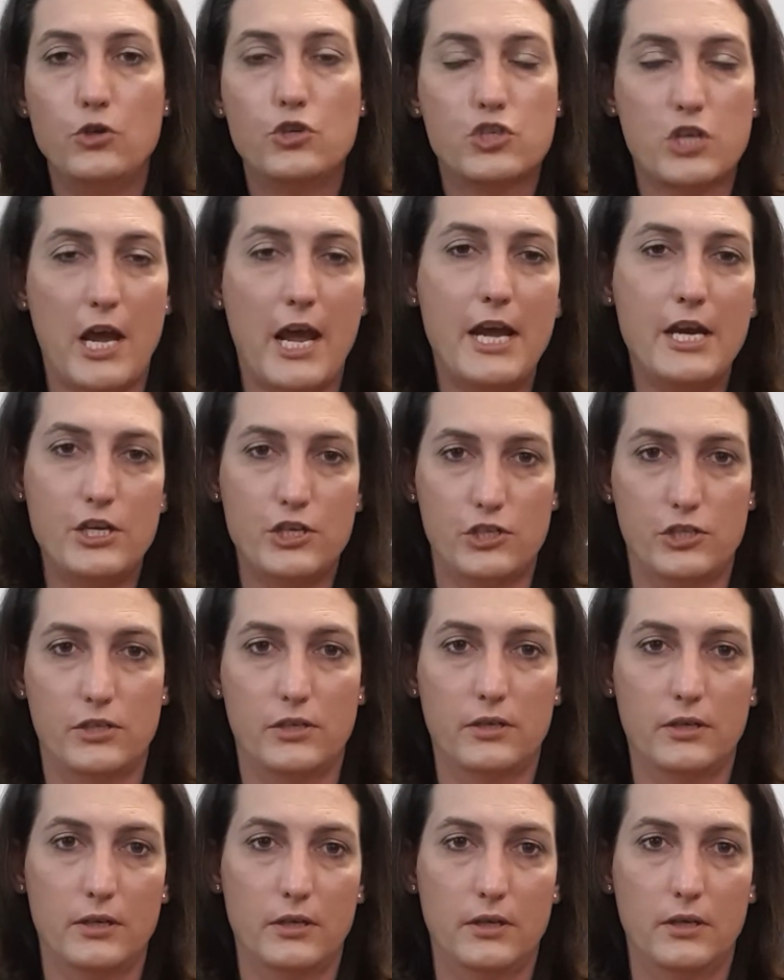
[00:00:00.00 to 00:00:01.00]
change
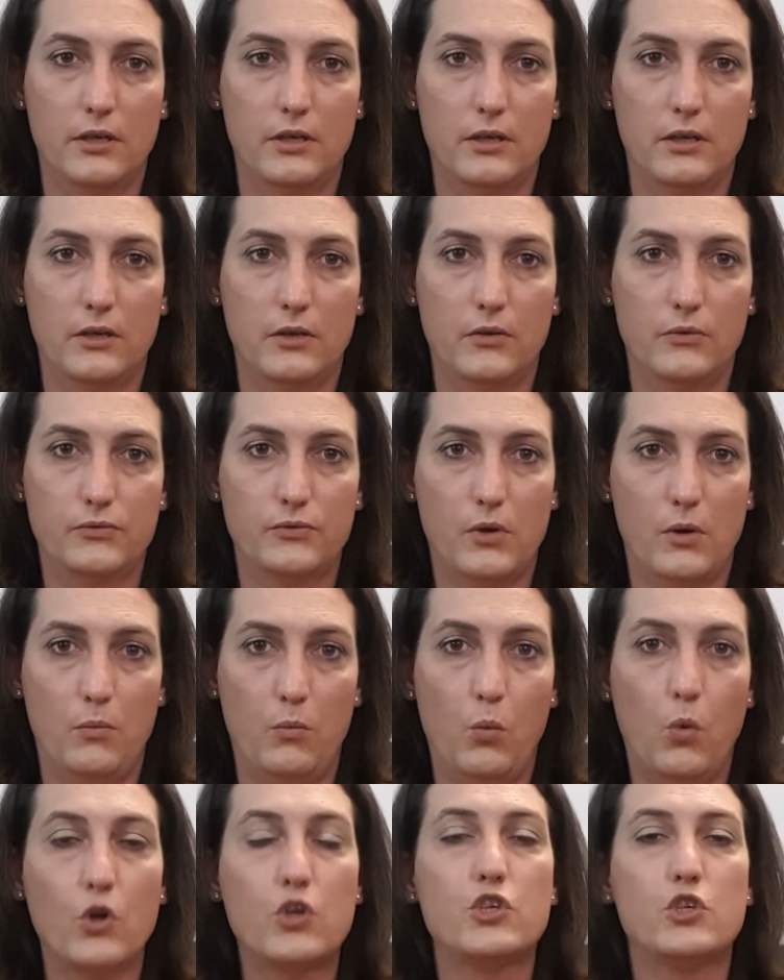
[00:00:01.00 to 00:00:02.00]

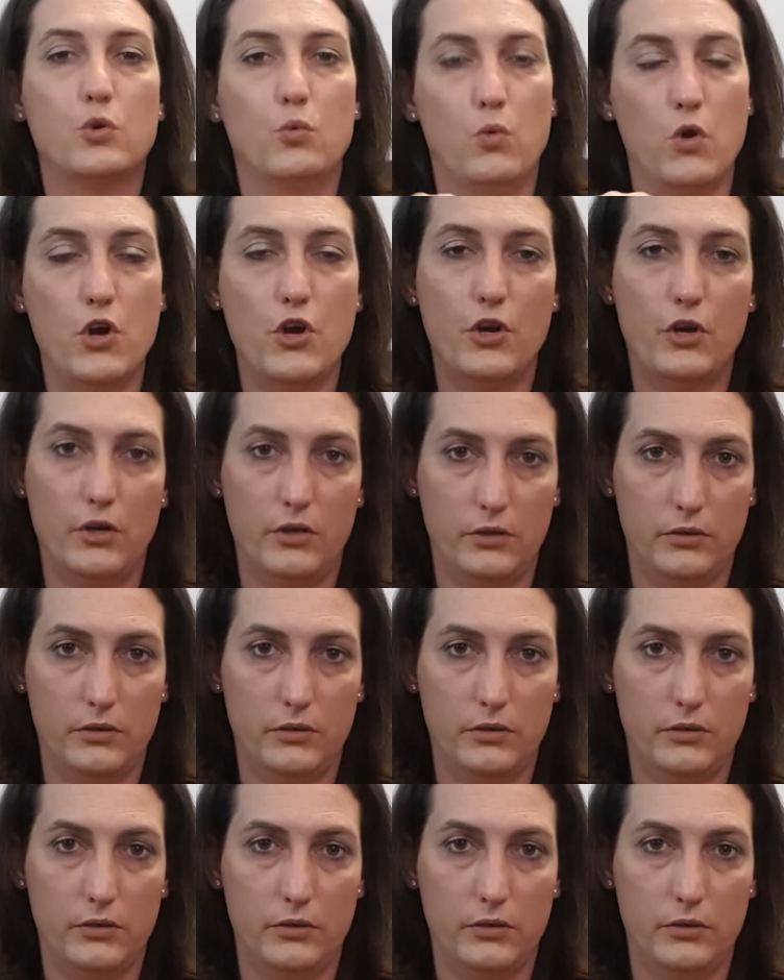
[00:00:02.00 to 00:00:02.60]
from what you were